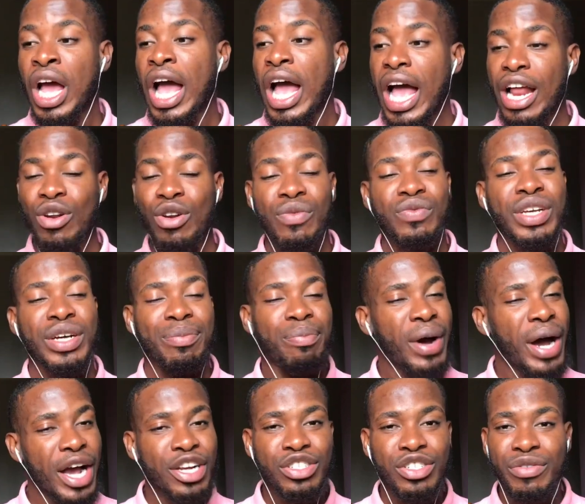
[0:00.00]
I love their
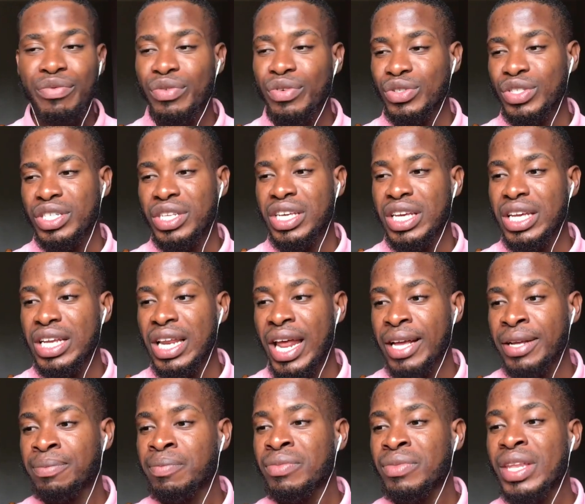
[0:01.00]
passion for singing, like
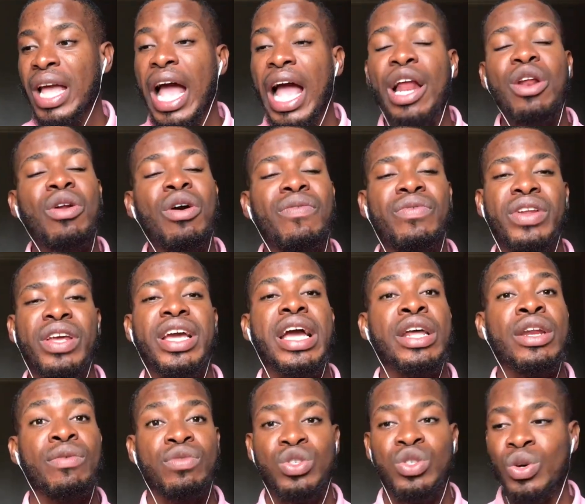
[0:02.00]
I love the
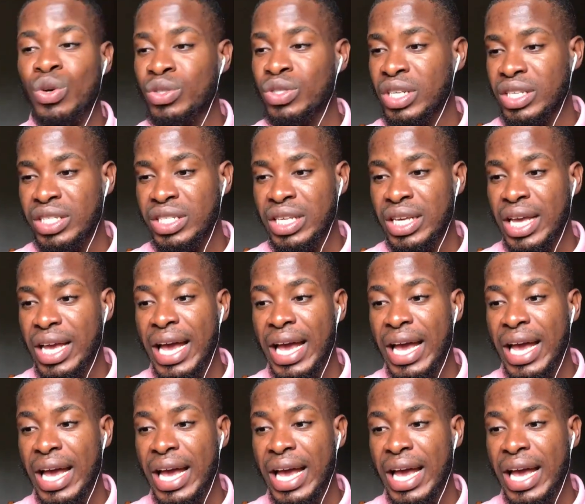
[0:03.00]
kind of songs they sing,